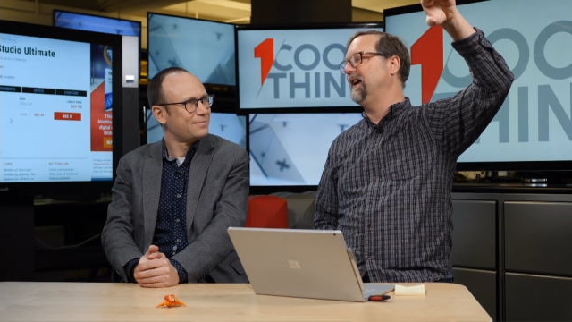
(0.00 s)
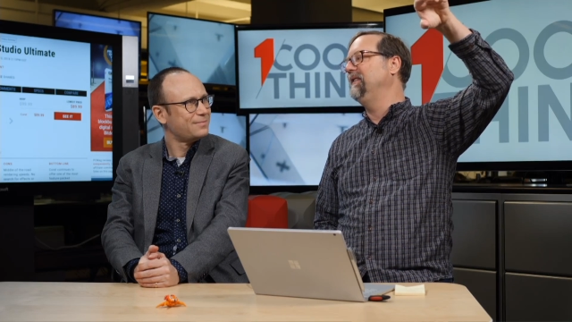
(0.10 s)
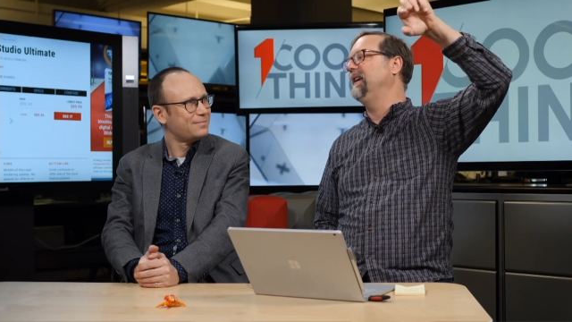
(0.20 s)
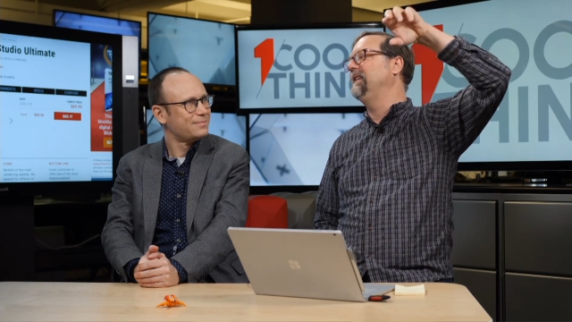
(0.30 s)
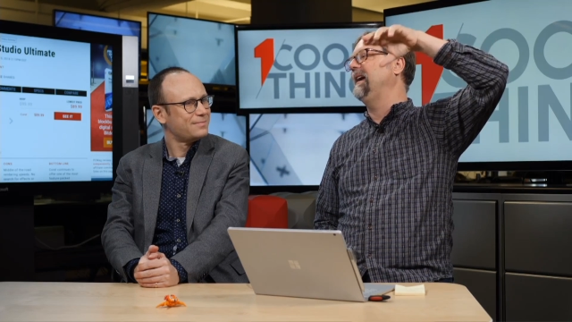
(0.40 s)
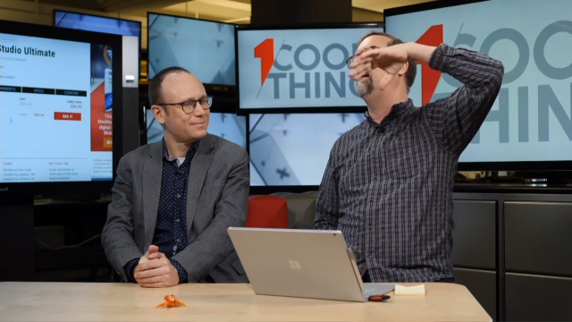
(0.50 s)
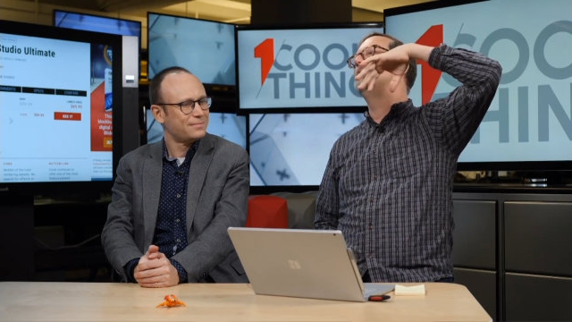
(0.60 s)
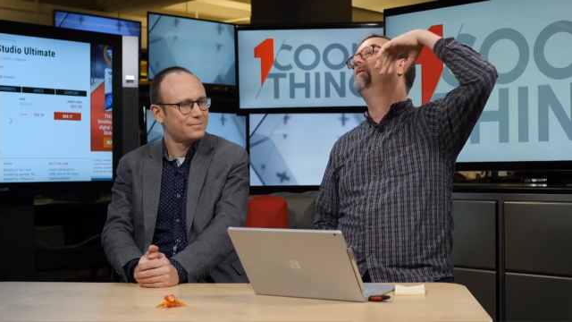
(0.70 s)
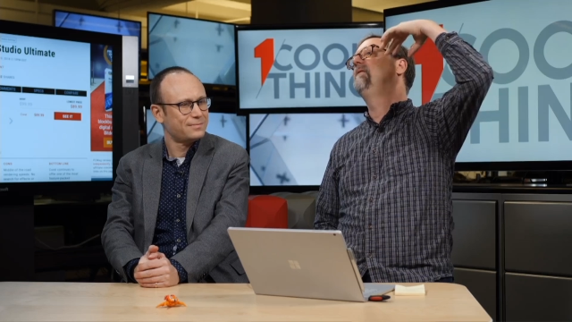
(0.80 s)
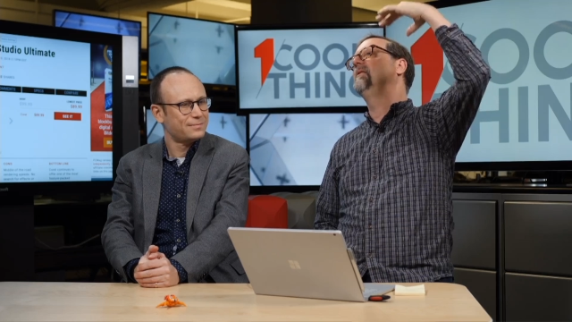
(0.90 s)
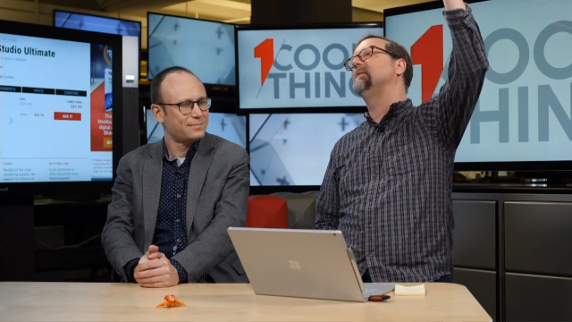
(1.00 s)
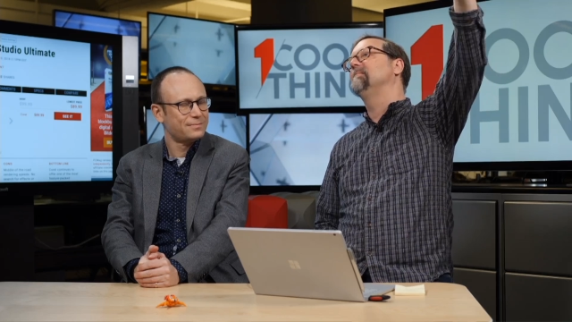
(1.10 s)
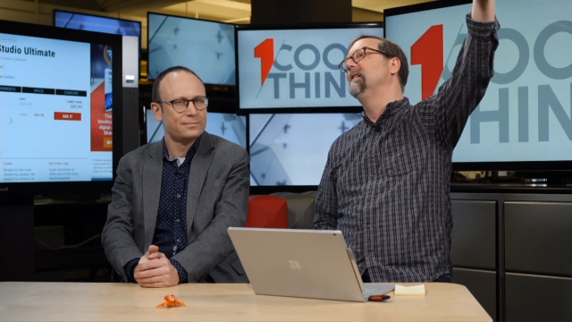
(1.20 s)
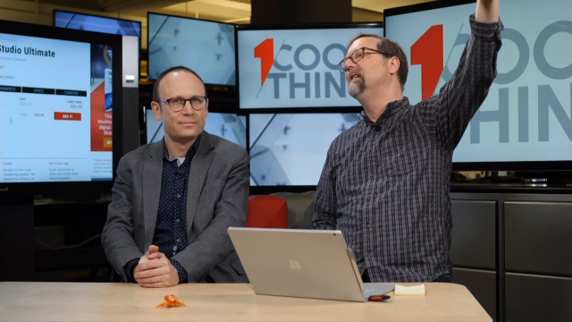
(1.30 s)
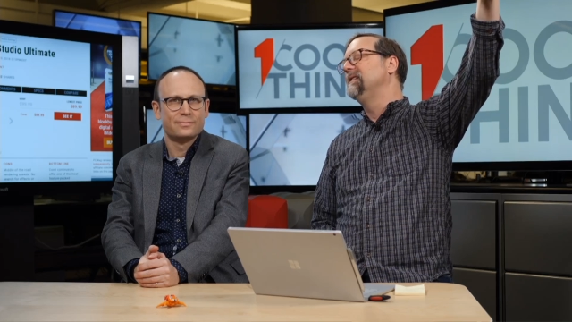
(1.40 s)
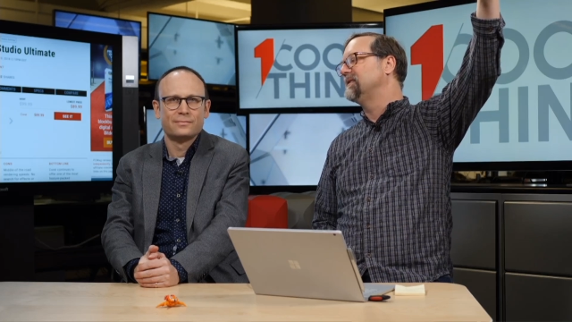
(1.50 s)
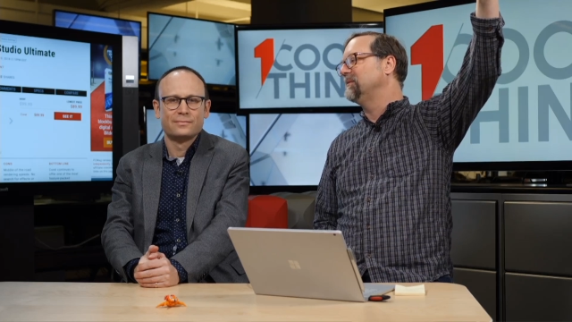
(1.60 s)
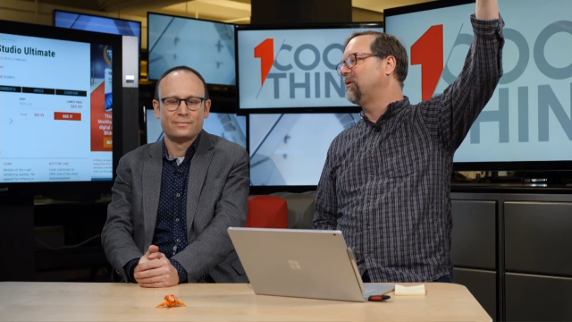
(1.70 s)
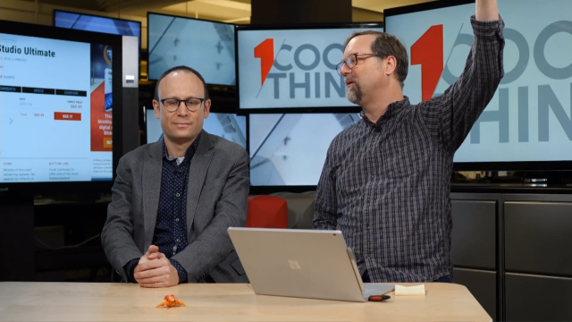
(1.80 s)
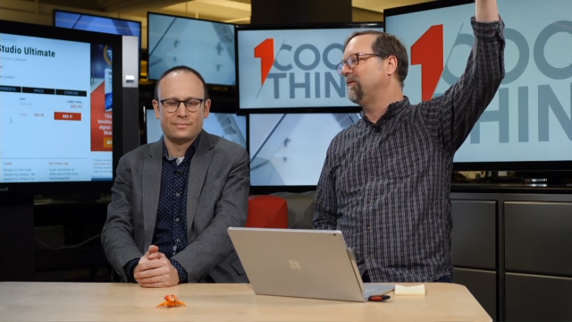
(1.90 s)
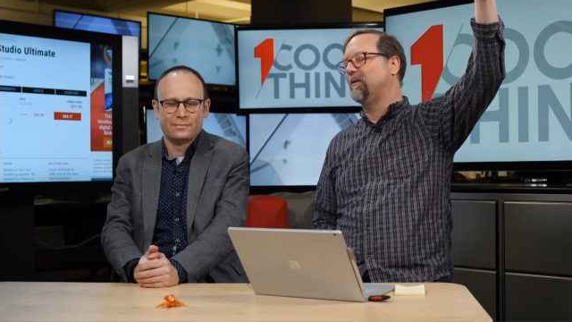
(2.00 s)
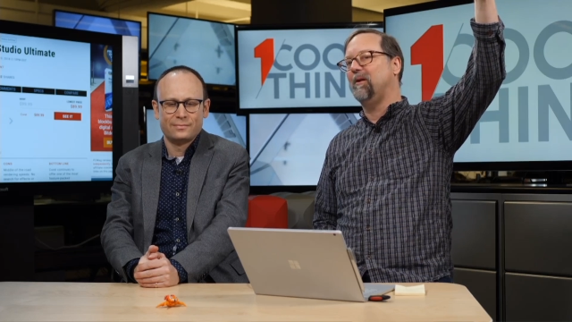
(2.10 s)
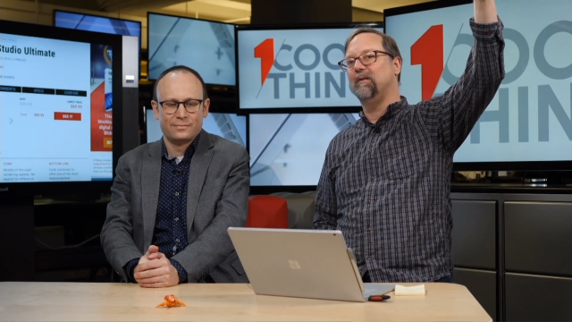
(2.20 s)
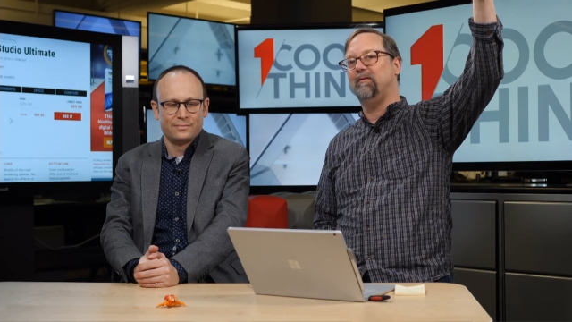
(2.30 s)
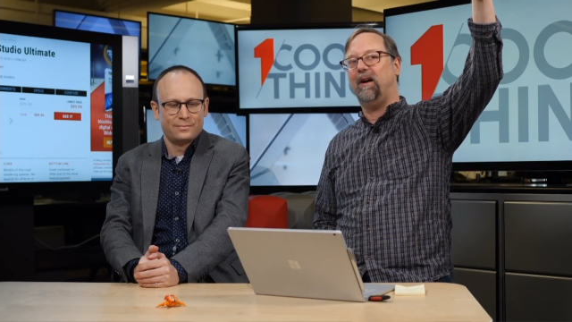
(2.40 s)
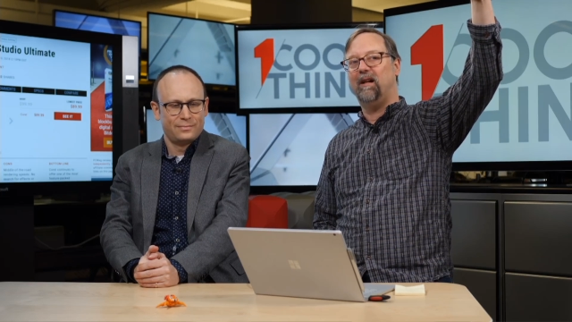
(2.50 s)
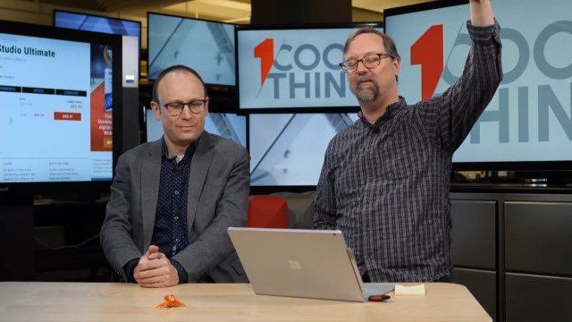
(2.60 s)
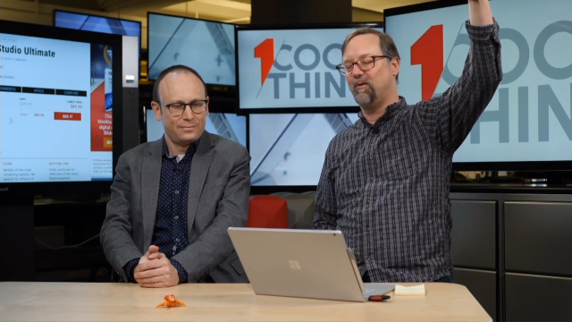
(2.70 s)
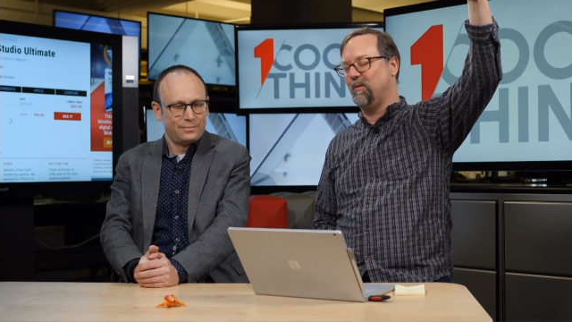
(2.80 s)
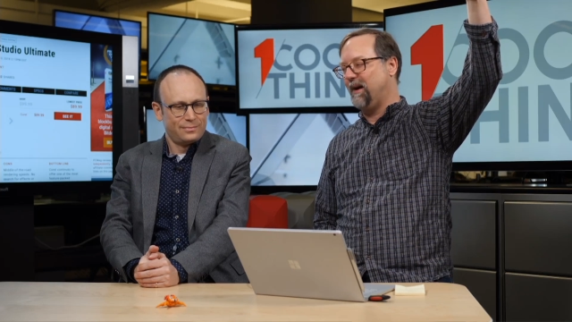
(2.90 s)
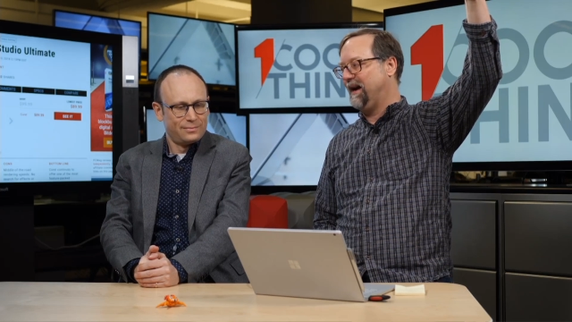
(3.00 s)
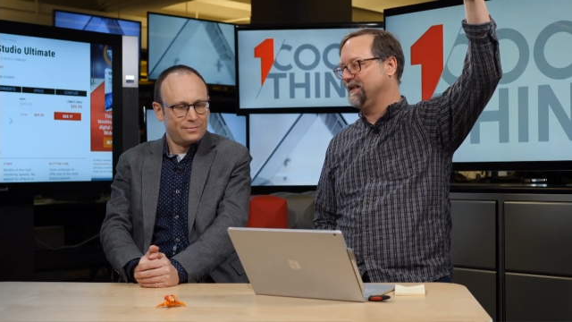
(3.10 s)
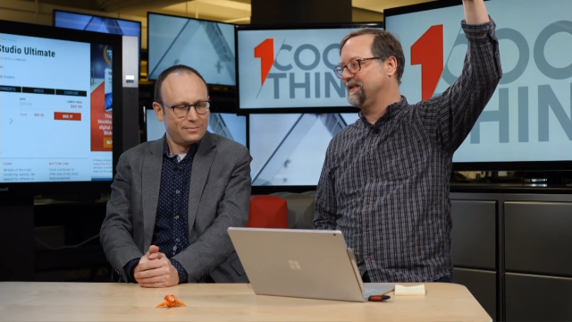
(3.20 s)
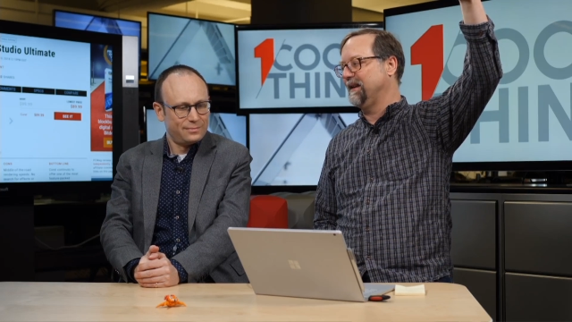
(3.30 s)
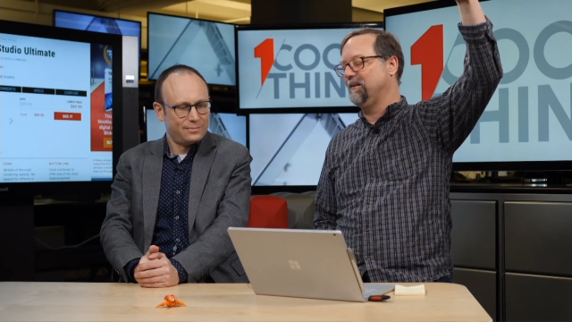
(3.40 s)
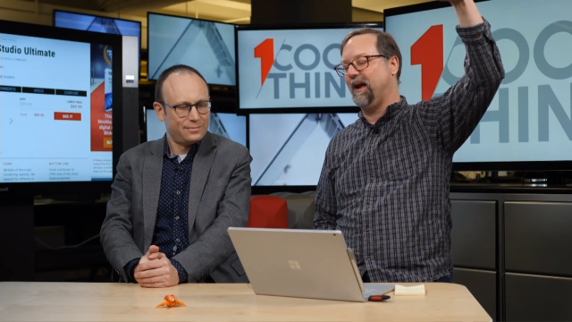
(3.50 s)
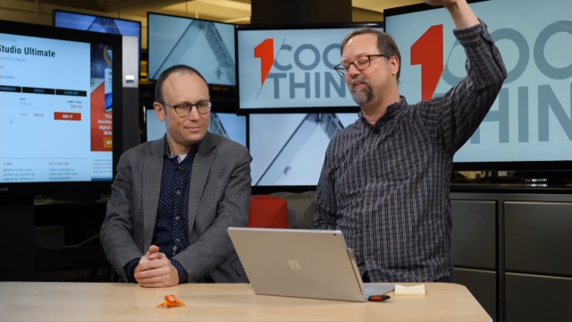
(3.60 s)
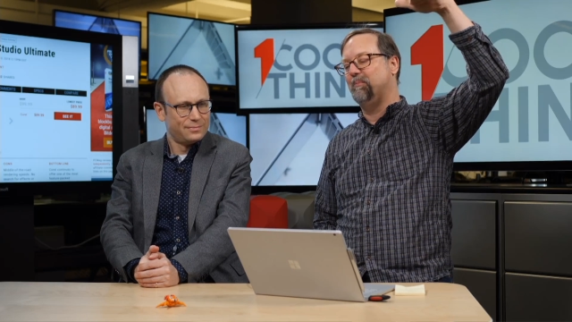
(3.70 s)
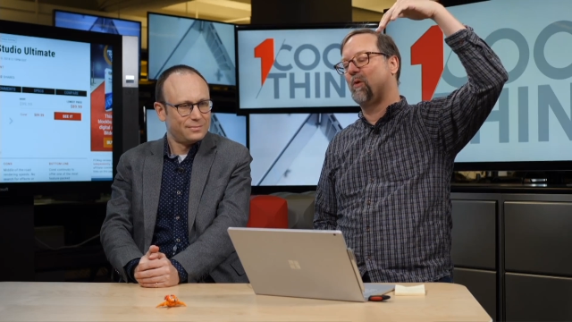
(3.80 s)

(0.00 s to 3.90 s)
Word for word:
Speaker 1: and then they have full support for all the file formats and